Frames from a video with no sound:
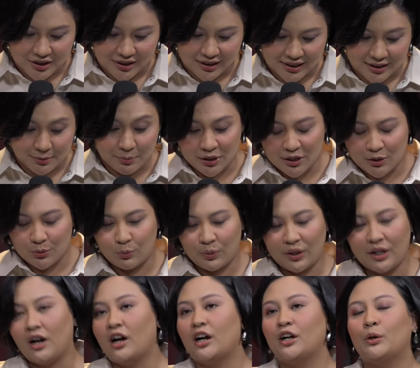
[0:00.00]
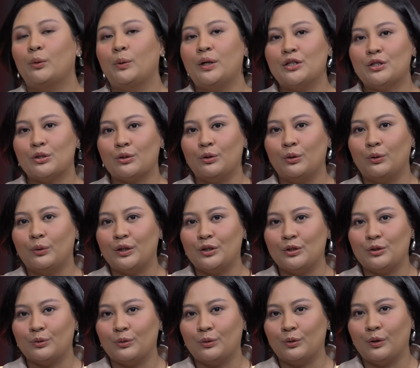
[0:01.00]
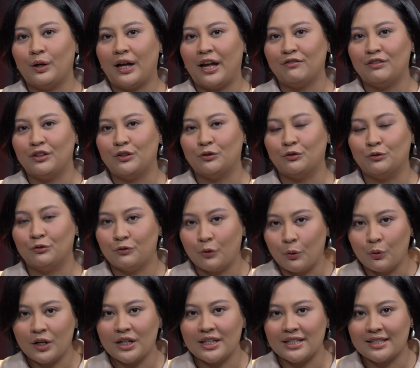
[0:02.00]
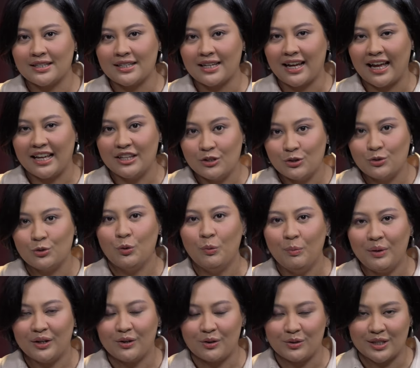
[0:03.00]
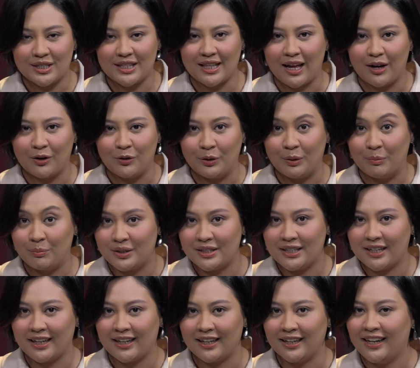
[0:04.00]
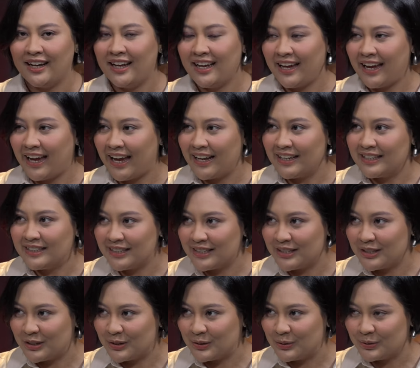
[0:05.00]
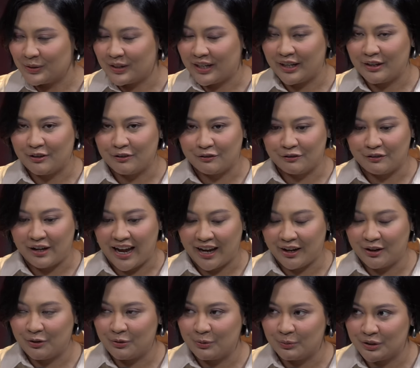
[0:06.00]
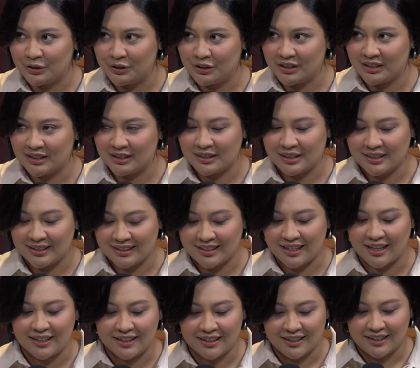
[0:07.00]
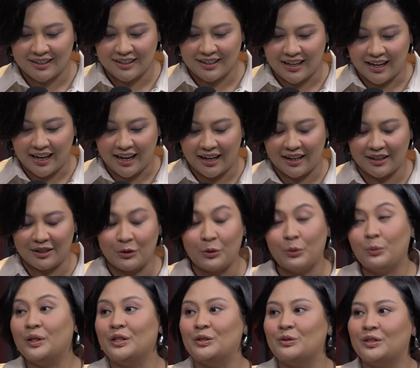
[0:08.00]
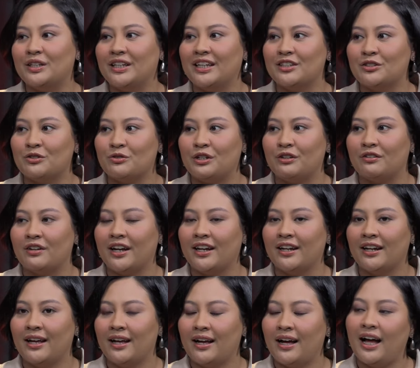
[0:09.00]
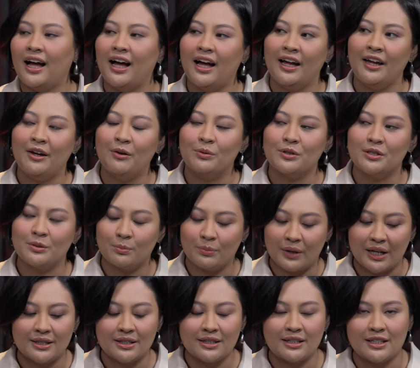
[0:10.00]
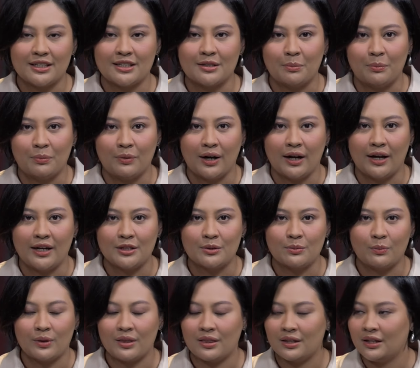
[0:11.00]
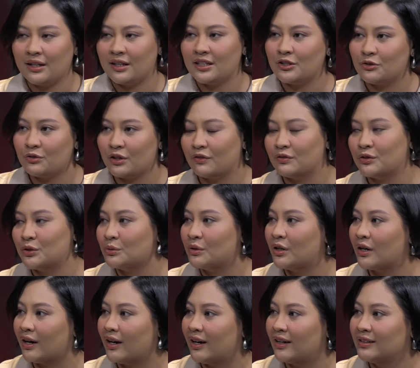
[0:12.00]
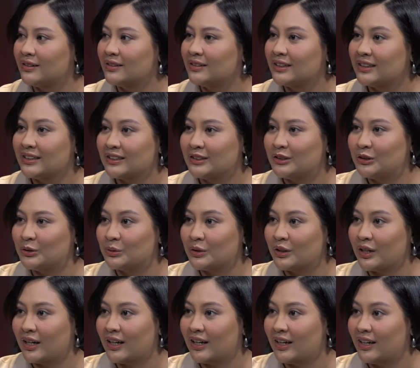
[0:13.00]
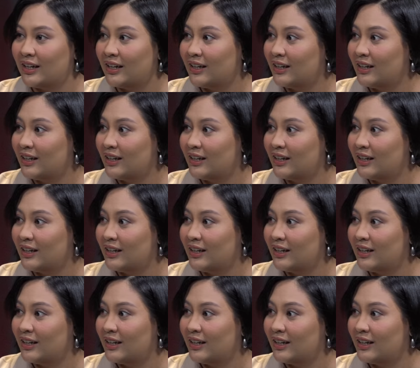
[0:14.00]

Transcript: this, because we are going to go into having to focus and zoom in on Selangor in particular, and just to kind of echo what you just said, go into the history, right? I was pleasantly surprised with the history of Jugra. Jugra,